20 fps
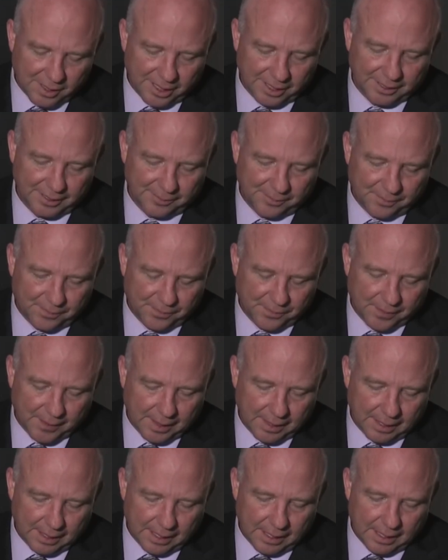But
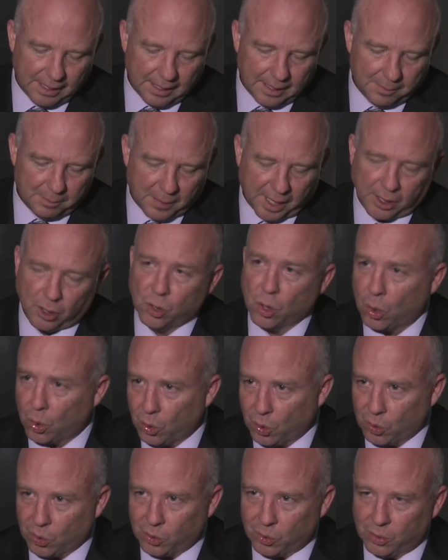my
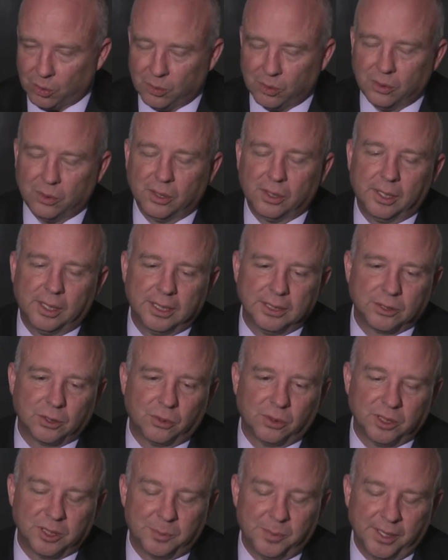goal has
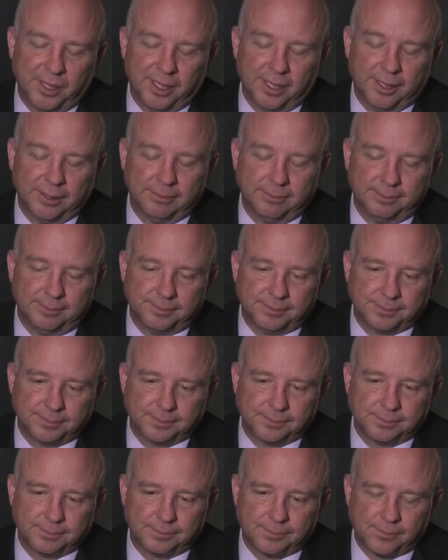always been
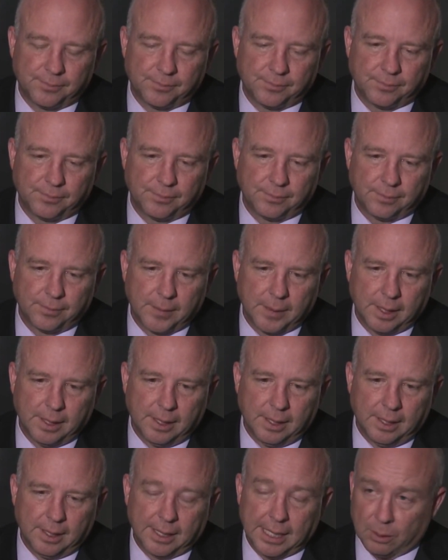
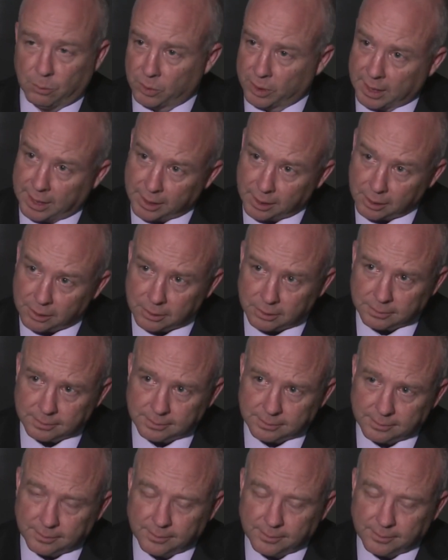that when I go,